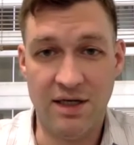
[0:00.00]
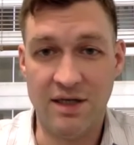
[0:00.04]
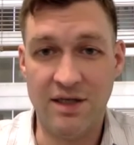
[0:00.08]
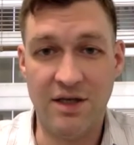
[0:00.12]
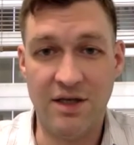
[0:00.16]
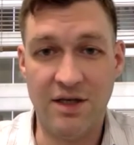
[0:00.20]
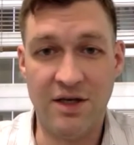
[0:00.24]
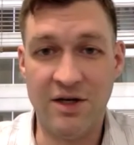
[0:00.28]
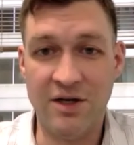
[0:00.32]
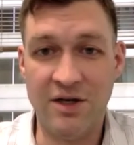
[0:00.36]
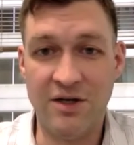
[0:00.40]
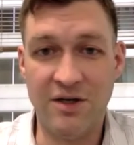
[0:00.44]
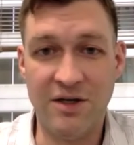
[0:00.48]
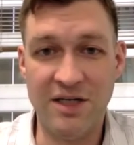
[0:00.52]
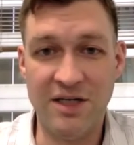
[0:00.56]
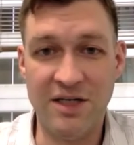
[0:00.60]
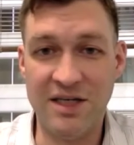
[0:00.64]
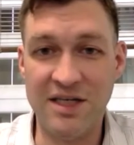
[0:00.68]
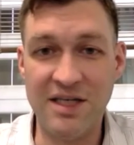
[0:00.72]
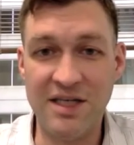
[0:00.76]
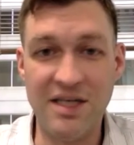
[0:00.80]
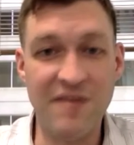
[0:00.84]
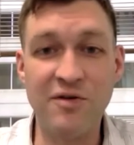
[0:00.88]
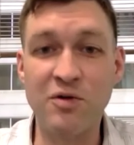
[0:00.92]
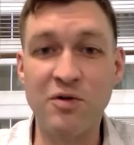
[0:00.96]

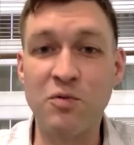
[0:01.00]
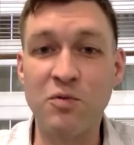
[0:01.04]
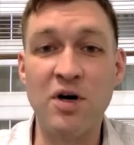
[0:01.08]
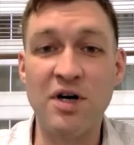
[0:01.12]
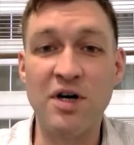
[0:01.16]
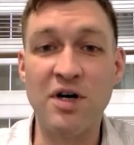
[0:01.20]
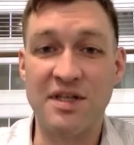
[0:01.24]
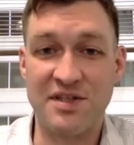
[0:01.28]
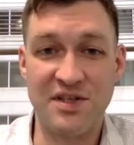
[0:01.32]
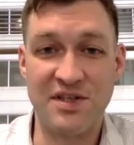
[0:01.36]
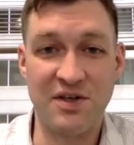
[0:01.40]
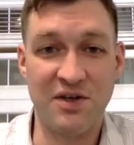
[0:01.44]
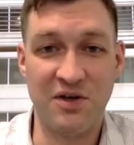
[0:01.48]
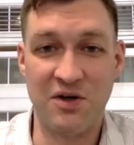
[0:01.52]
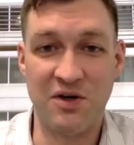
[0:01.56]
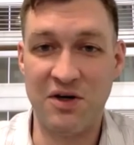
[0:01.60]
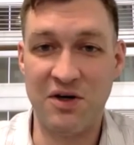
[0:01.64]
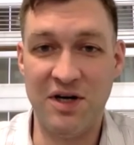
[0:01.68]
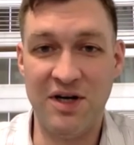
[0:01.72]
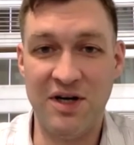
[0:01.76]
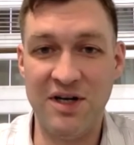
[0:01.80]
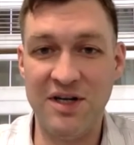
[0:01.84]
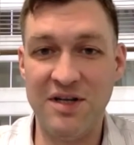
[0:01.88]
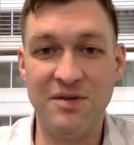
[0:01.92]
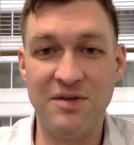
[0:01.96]
even once,
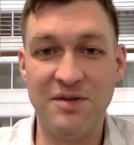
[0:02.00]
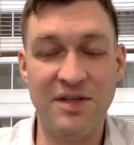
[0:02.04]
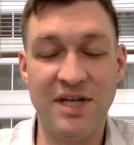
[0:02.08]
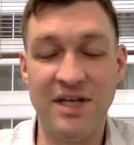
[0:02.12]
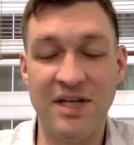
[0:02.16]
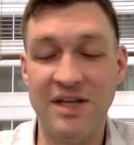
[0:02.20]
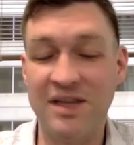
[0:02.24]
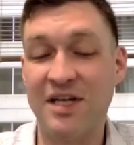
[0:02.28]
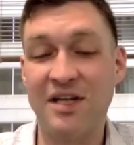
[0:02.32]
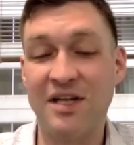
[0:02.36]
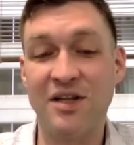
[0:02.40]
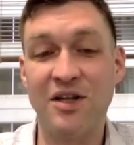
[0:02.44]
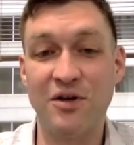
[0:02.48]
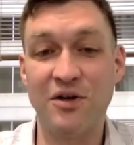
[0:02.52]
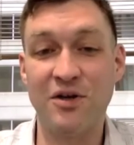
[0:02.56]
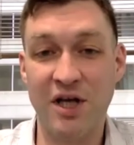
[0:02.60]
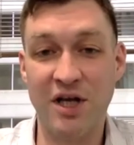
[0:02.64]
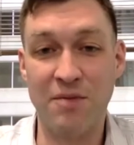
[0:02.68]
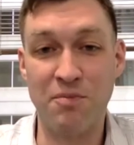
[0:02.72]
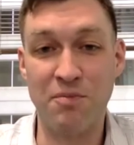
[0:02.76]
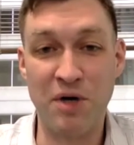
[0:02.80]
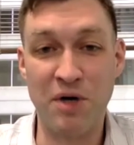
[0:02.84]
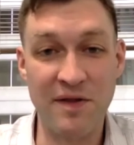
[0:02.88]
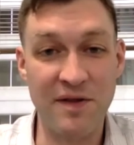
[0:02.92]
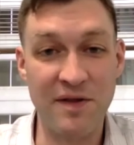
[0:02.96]
or let alone
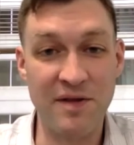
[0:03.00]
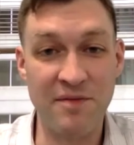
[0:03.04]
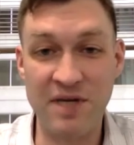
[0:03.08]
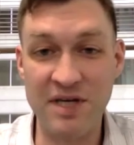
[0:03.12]
on a monthly